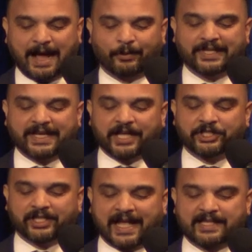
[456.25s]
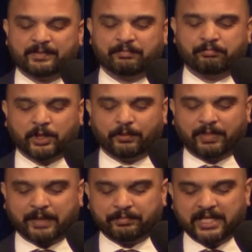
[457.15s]
"Our nation has been built
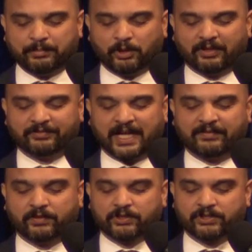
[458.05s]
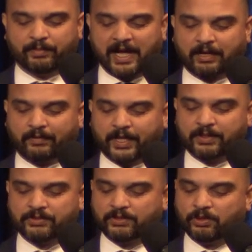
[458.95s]
by people of diverse
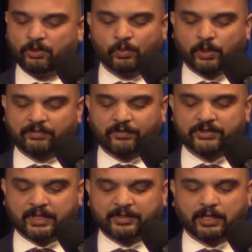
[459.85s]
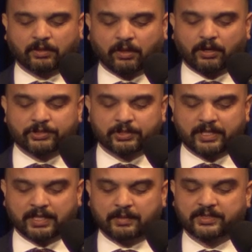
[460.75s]
backgrounds who work for something larger
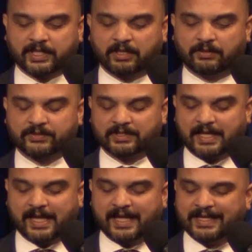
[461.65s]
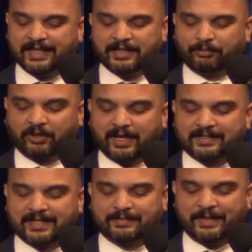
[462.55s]
than themselves, and in the
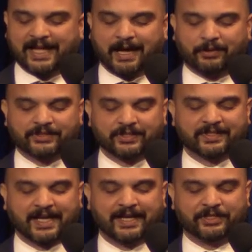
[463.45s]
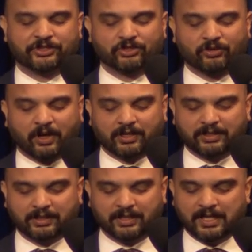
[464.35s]
process make our society
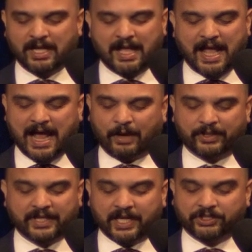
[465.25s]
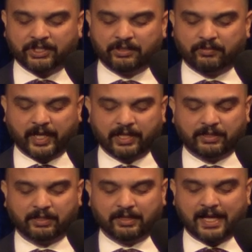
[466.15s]
stronger, our nation
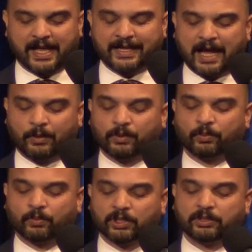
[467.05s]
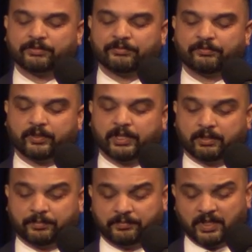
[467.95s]
greater, and our world
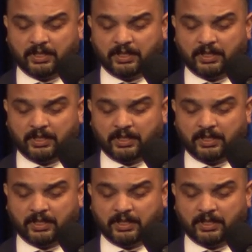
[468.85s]
freer.